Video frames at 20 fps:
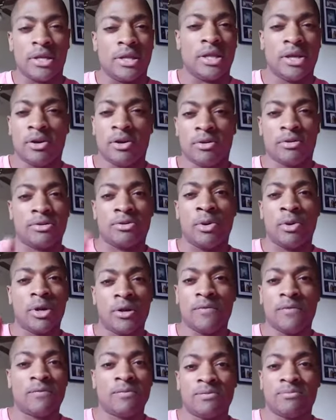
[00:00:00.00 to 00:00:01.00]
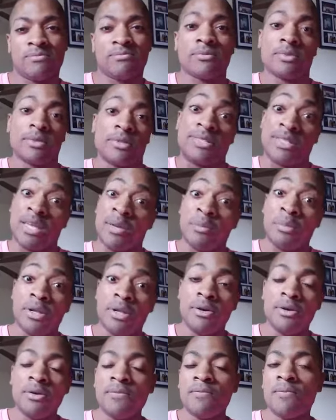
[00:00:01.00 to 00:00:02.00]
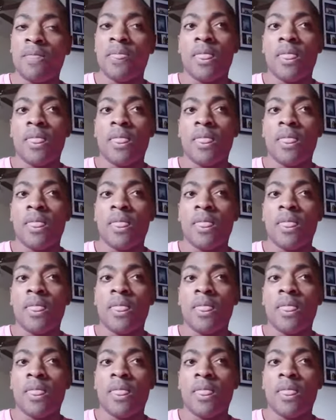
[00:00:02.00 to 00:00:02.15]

They're sort of similar.